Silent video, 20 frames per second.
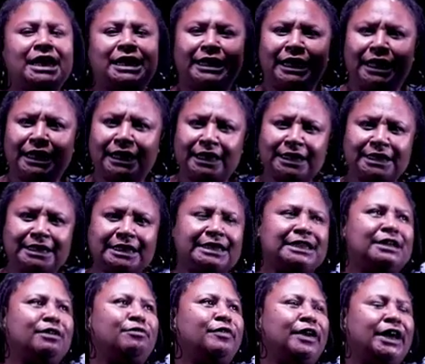then this
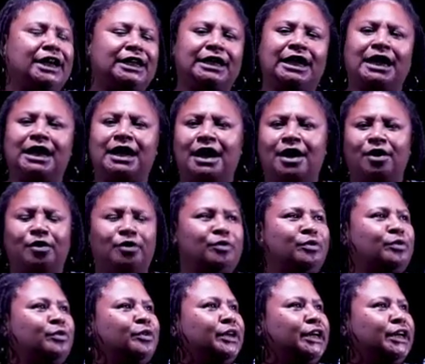is a vector now.